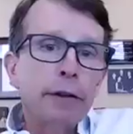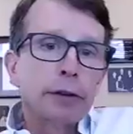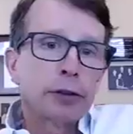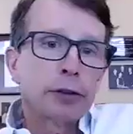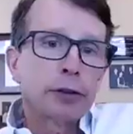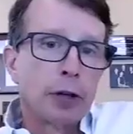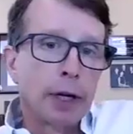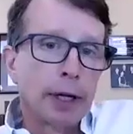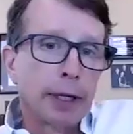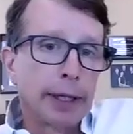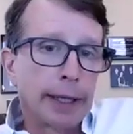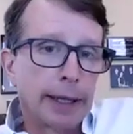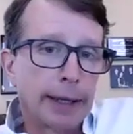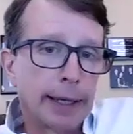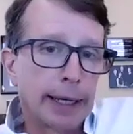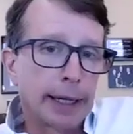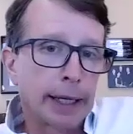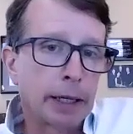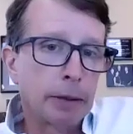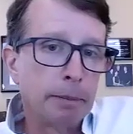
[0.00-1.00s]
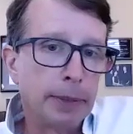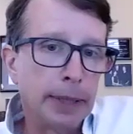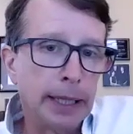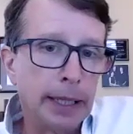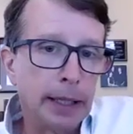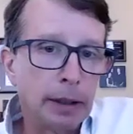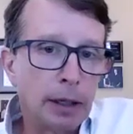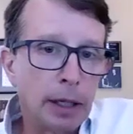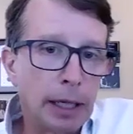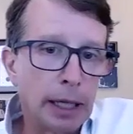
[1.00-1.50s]
strongly that it can
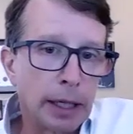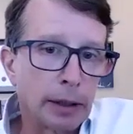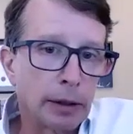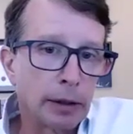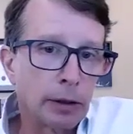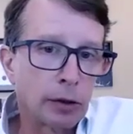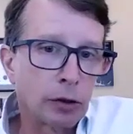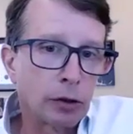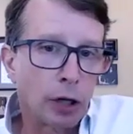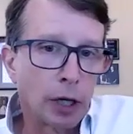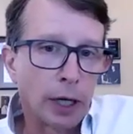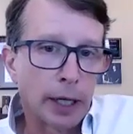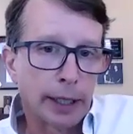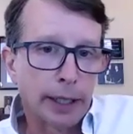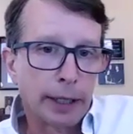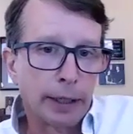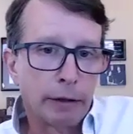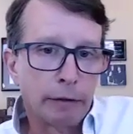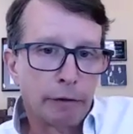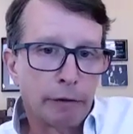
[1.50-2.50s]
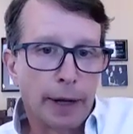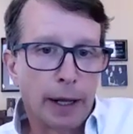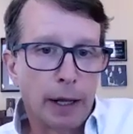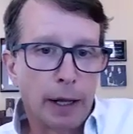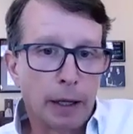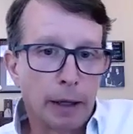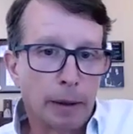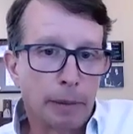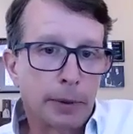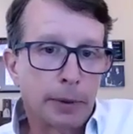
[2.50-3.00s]
be taught and
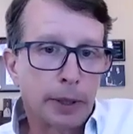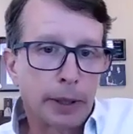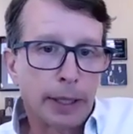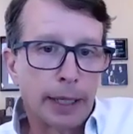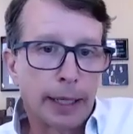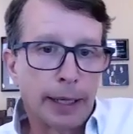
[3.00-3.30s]
developed.